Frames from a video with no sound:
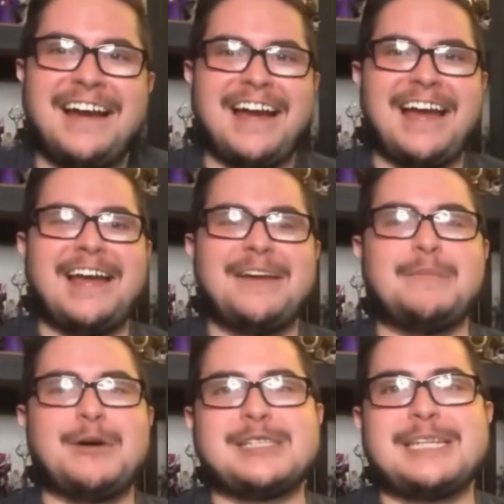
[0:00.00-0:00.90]
and
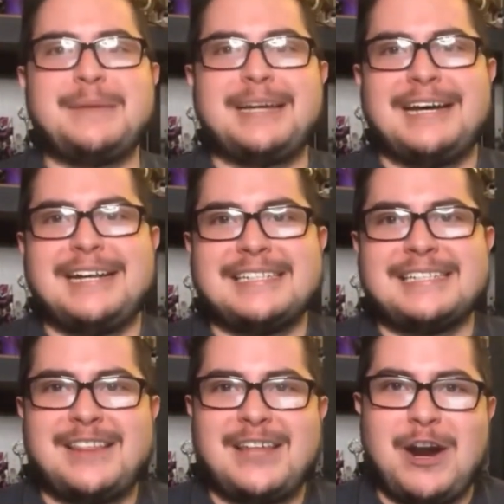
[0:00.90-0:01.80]
mostly because
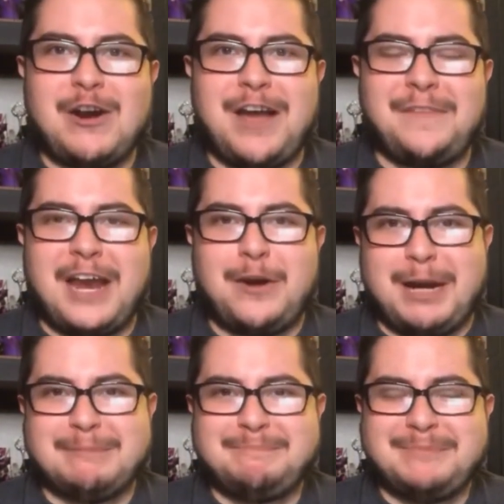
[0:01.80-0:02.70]
they're not that great.